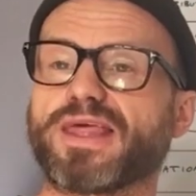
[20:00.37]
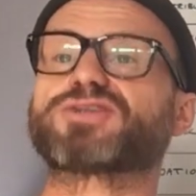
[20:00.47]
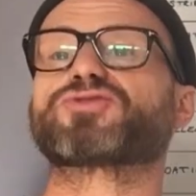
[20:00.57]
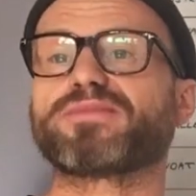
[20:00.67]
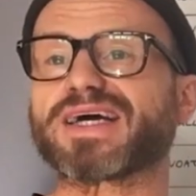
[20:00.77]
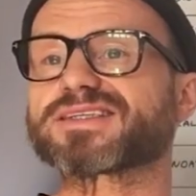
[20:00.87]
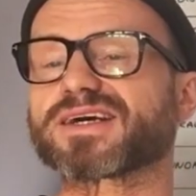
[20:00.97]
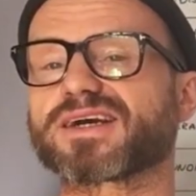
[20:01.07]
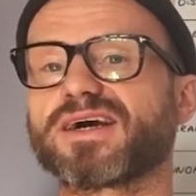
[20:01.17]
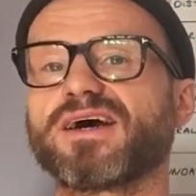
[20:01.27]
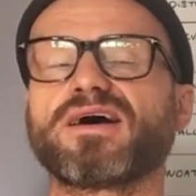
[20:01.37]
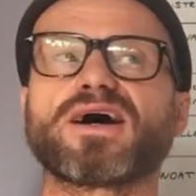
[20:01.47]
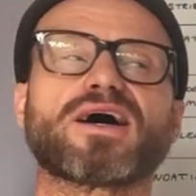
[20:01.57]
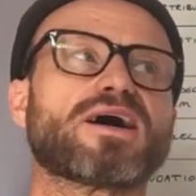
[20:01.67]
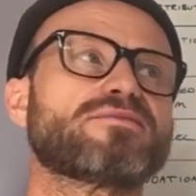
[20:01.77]
It's dramatic.
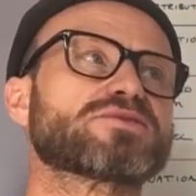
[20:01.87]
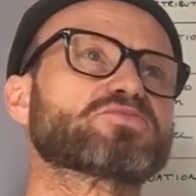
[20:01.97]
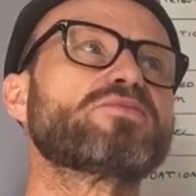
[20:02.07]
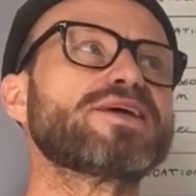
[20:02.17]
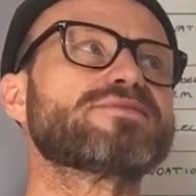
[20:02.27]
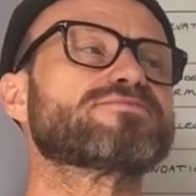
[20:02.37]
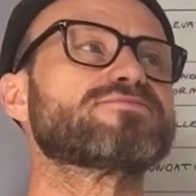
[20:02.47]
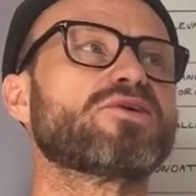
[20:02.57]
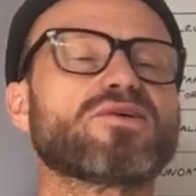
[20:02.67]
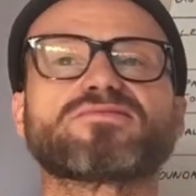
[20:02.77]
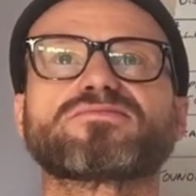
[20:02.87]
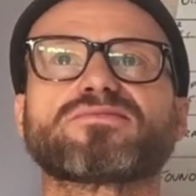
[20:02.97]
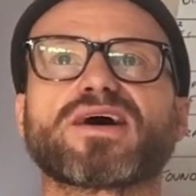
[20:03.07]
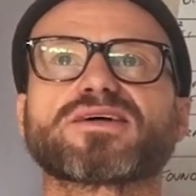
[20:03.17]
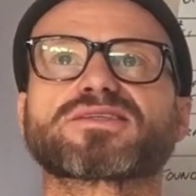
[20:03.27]
It's probably not
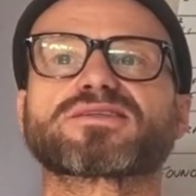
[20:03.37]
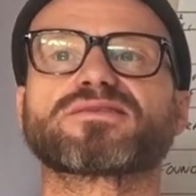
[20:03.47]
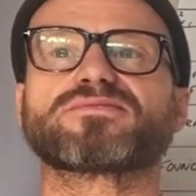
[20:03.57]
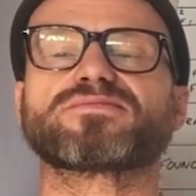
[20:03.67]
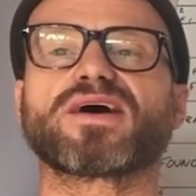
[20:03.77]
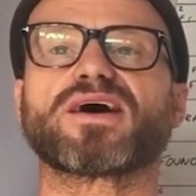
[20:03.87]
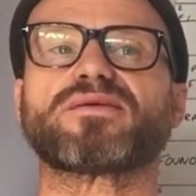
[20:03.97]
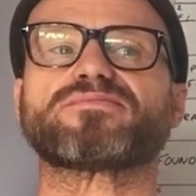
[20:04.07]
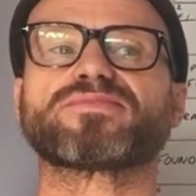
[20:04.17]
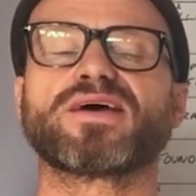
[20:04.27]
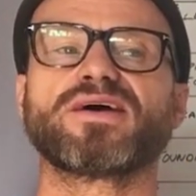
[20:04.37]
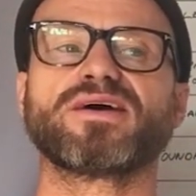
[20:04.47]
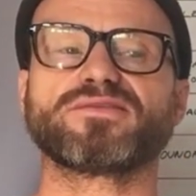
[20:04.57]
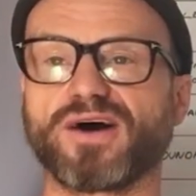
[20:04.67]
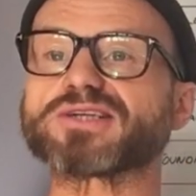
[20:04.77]
as
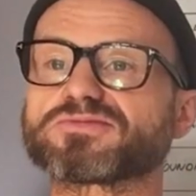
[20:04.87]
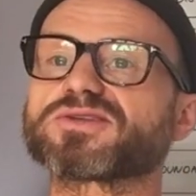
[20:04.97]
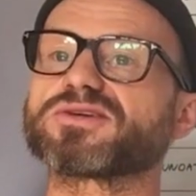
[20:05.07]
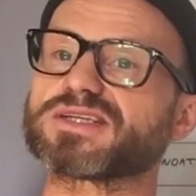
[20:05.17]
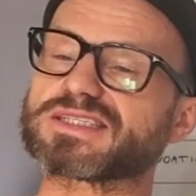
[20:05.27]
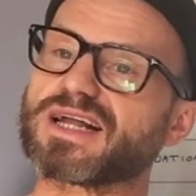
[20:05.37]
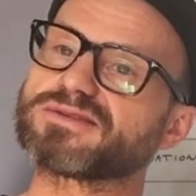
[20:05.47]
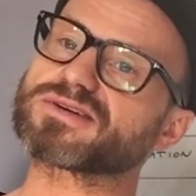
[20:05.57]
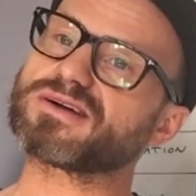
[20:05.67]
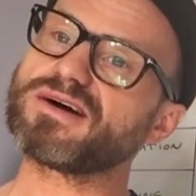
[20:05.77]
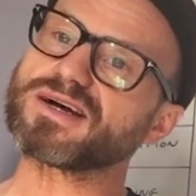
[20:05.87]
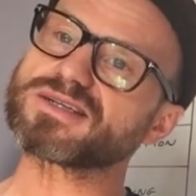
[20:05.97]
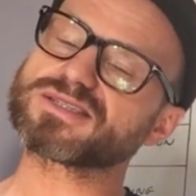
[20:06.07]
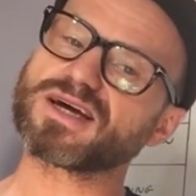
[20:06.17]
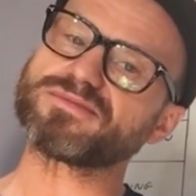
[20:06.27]
advisable to do in the salon on a client
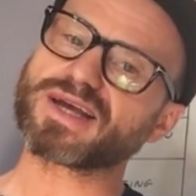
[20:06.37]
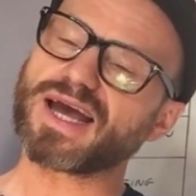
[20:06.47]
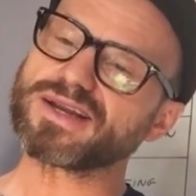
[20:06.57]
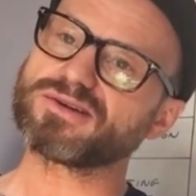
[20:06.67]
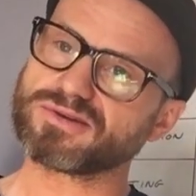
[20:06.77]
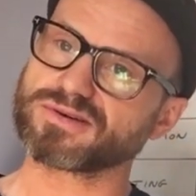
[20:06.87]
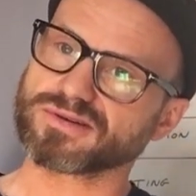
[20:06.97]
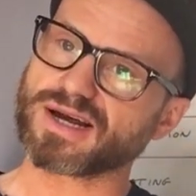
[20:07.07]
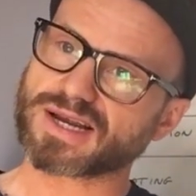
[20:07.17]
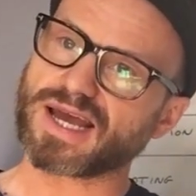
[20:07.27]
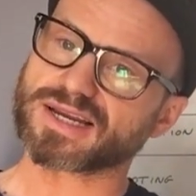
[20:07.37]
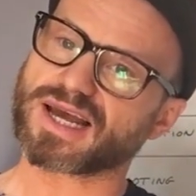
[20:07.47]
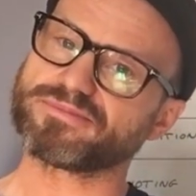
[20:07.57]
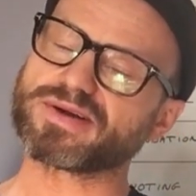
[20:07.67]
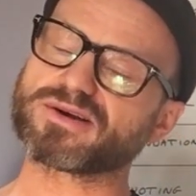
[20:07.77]
because it can look, again, it
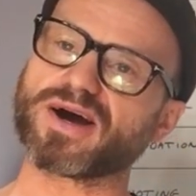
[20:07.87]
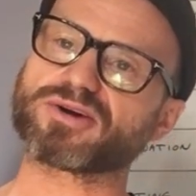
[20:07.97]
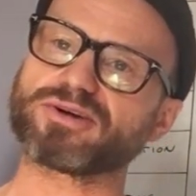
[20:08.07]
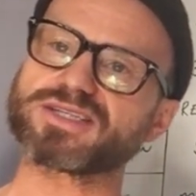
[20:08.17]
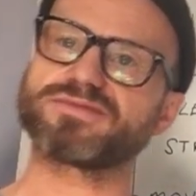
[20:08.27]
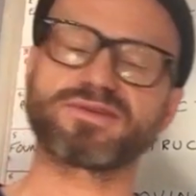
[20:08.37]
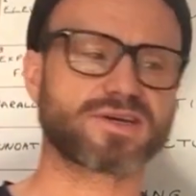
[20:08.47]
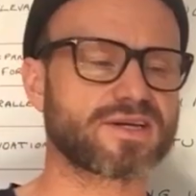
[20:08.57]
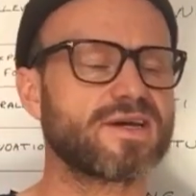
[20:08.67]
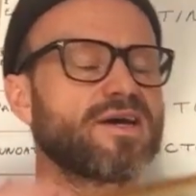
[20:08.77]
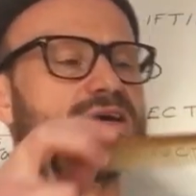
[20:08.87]
can be quite aggressive looking.